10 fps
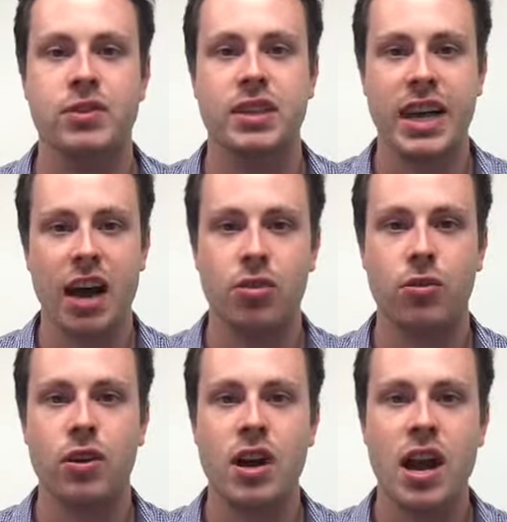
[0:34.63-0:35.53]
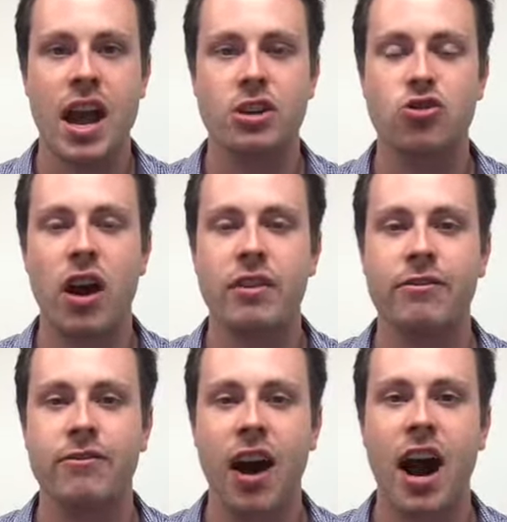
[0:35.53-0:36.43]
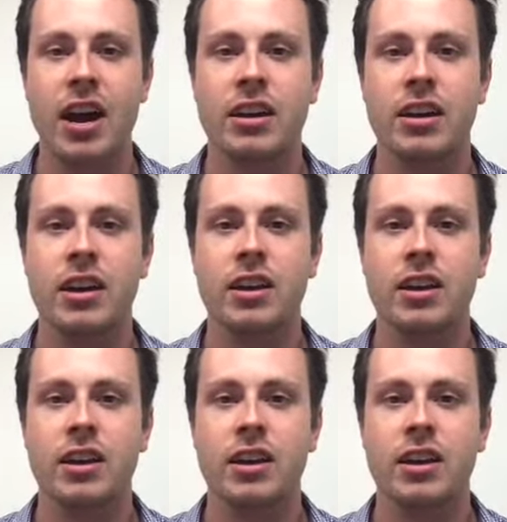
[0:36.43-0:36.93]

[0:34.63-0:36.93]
together and try to find,